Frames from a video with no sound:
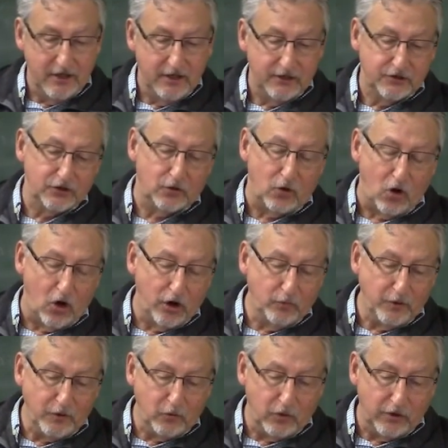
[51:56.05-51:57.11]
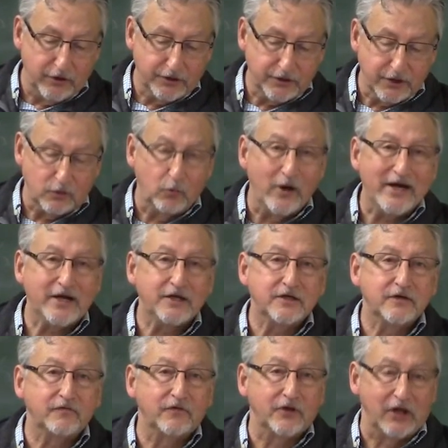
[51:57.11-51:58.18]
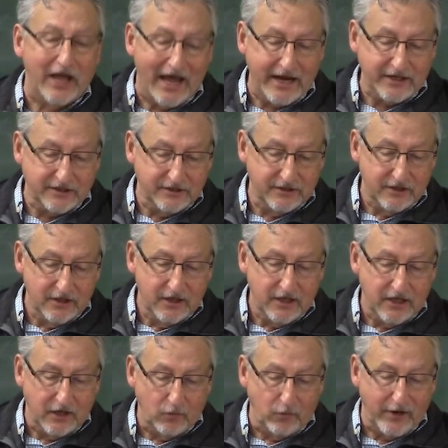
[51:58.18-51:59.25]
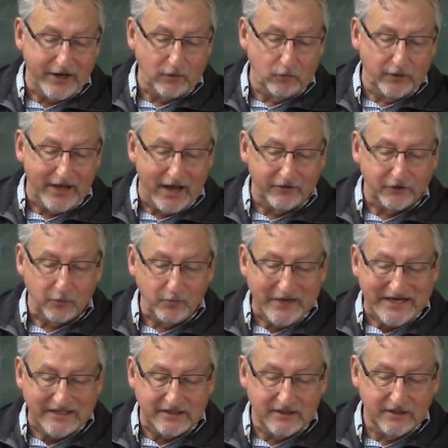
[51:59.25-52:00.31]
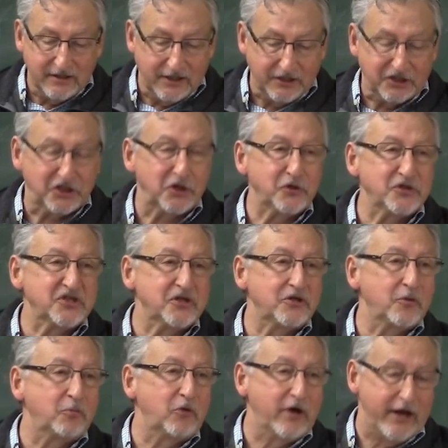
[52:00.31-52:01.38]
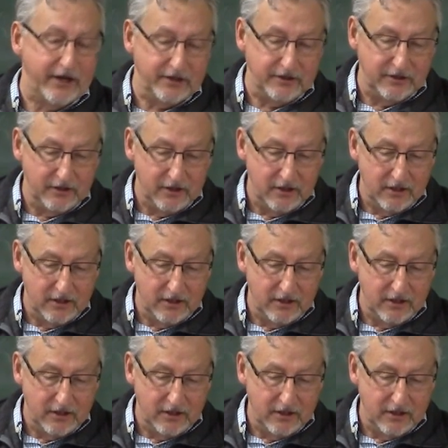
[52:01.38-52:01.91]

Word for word: So on we worked and waited for the light, and went without the meat and cursed the bread.